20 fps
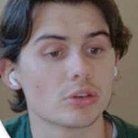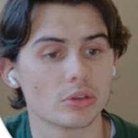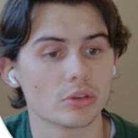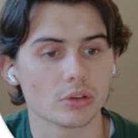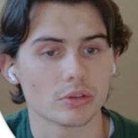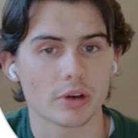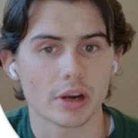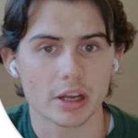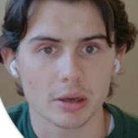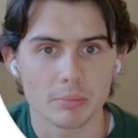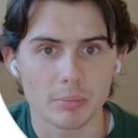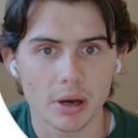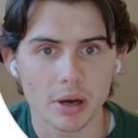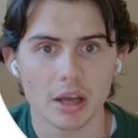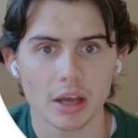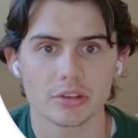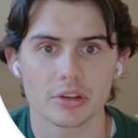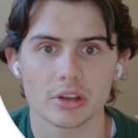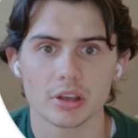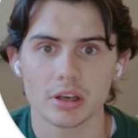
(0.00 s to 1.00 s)
choosing the right
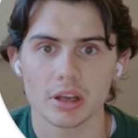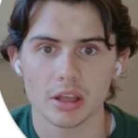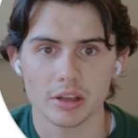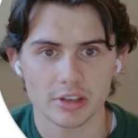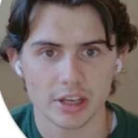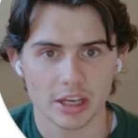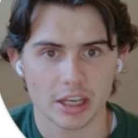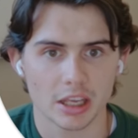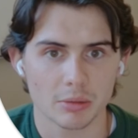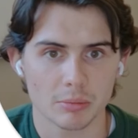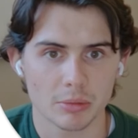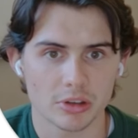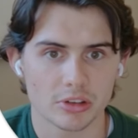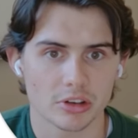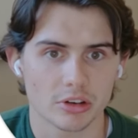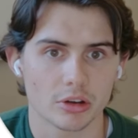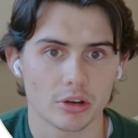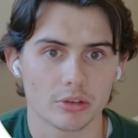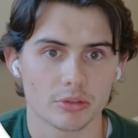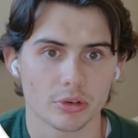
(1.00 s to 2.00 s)
composite, decking
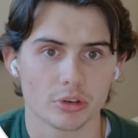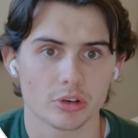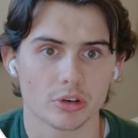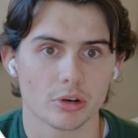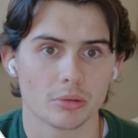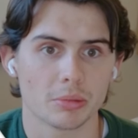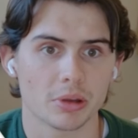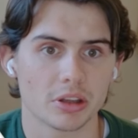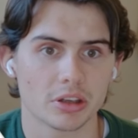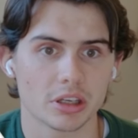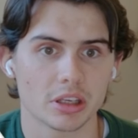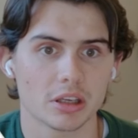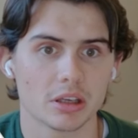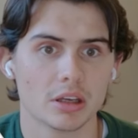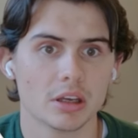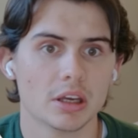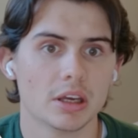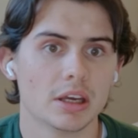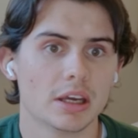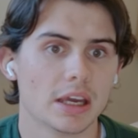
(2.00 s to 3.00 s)
material for
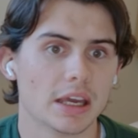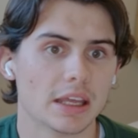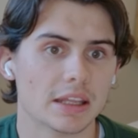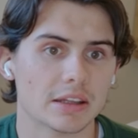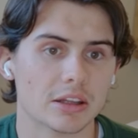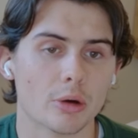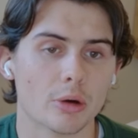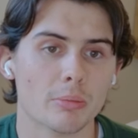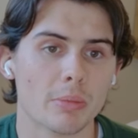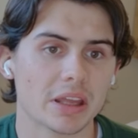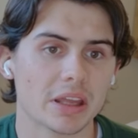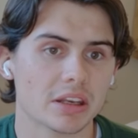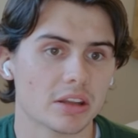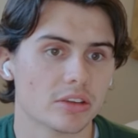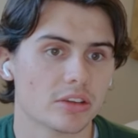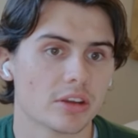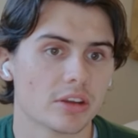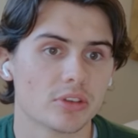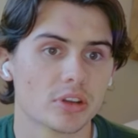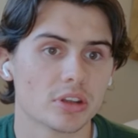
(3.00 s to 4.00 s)
durability, and low
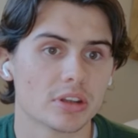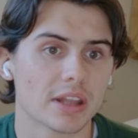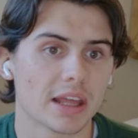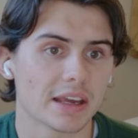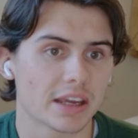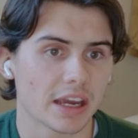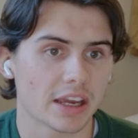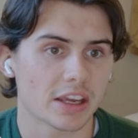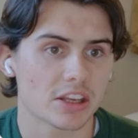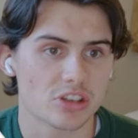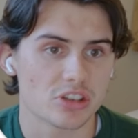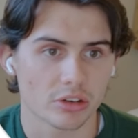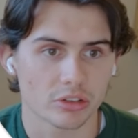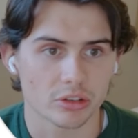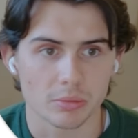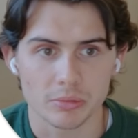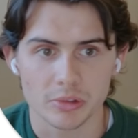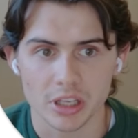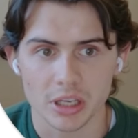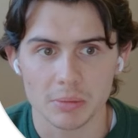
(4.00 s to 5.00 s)
maintenance. If you'd like, I can share
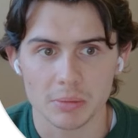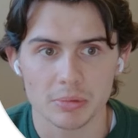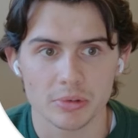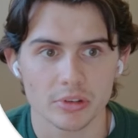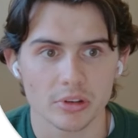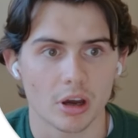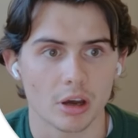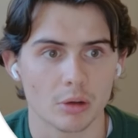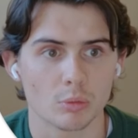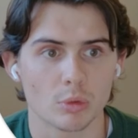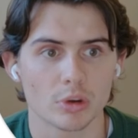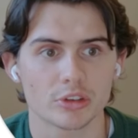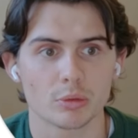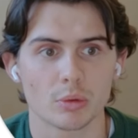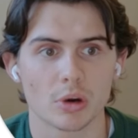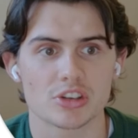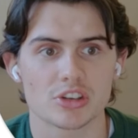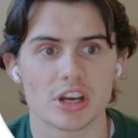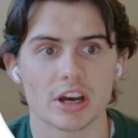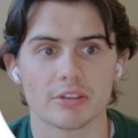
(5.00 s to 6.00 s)
some tips on what to
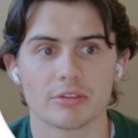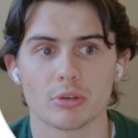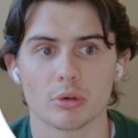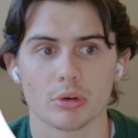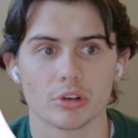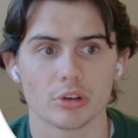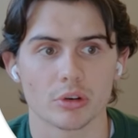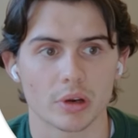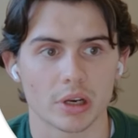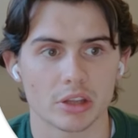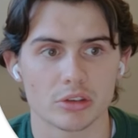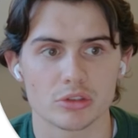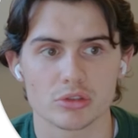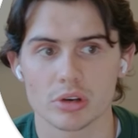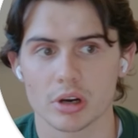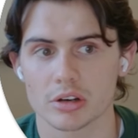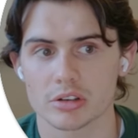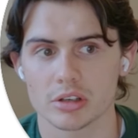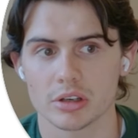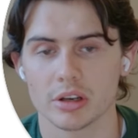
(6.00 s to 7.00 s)
watch out for during
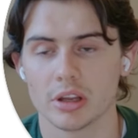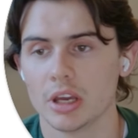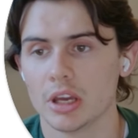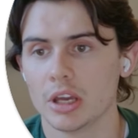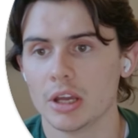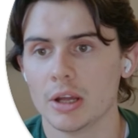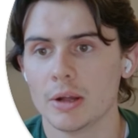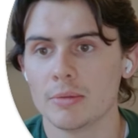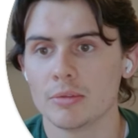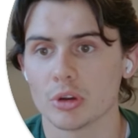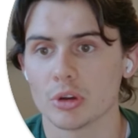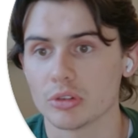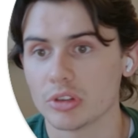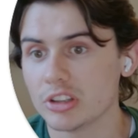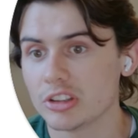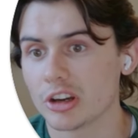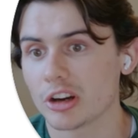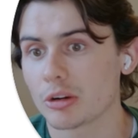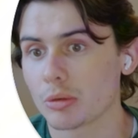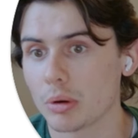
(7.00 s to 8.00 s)
construction. Your
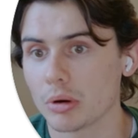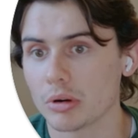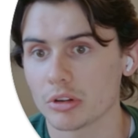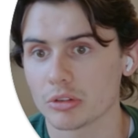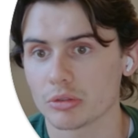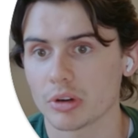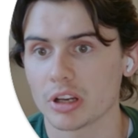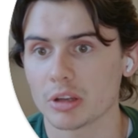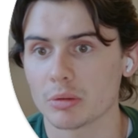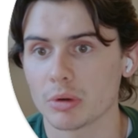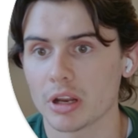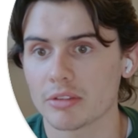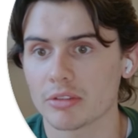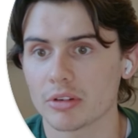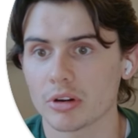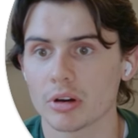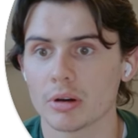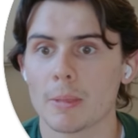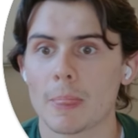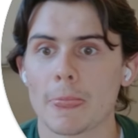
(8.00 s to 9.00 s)
detailed quote is ready
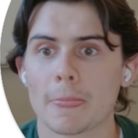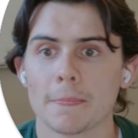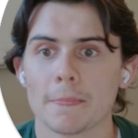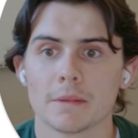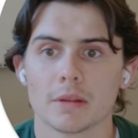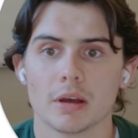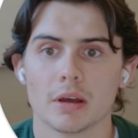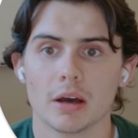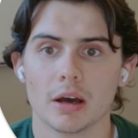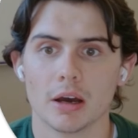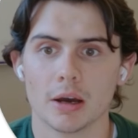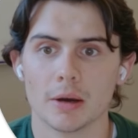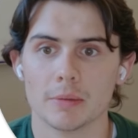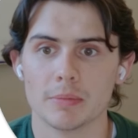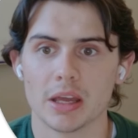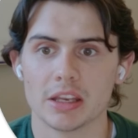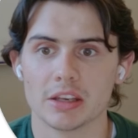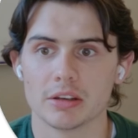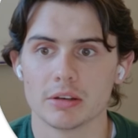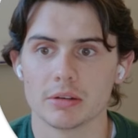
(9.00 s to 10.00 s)
whenever,
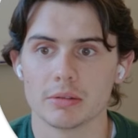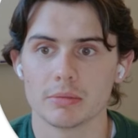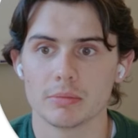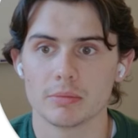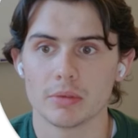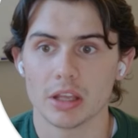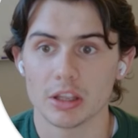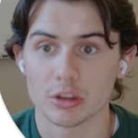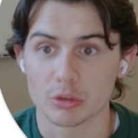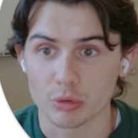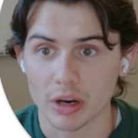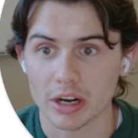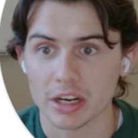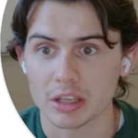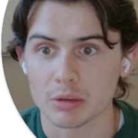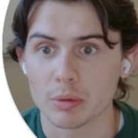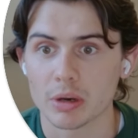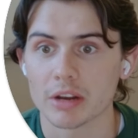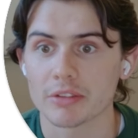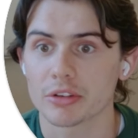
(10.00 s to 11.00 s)
and is
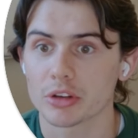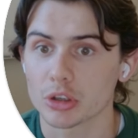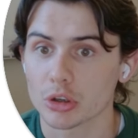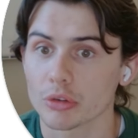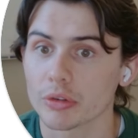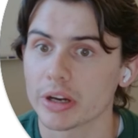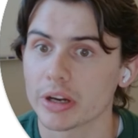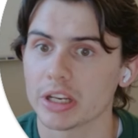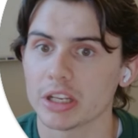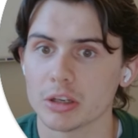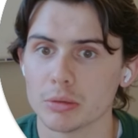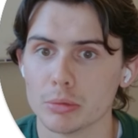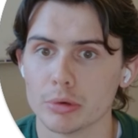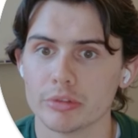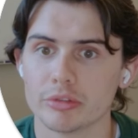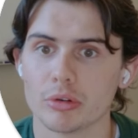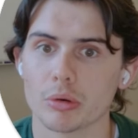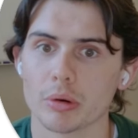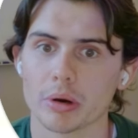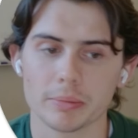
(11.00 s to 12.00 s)
ready whenever you're ready to
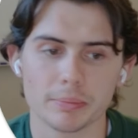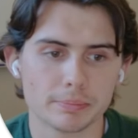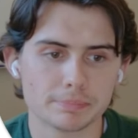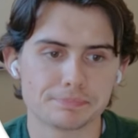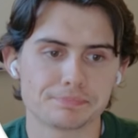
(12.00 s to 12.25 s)
move forward.